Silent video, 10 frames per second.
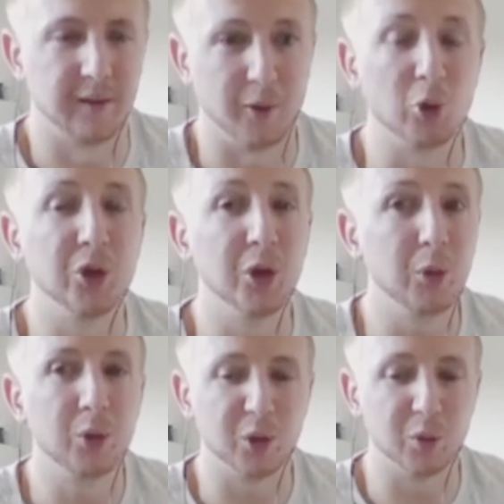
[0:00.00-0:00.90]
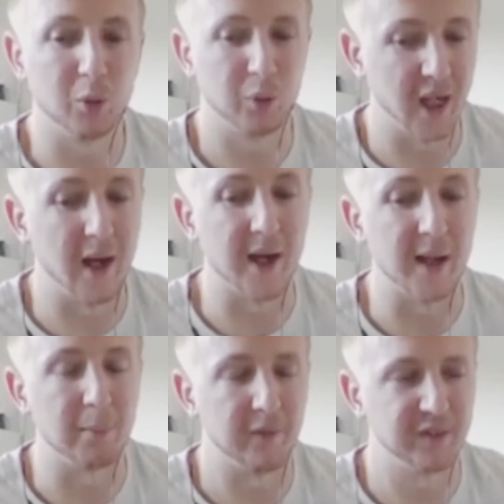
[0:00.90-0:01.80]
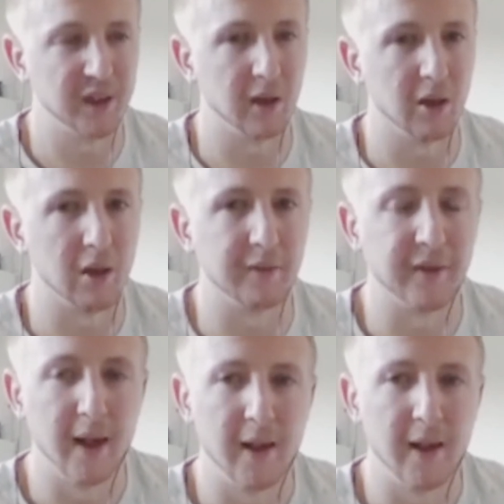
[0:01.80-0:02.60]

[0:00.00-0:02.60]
unusual time, obviously a lot of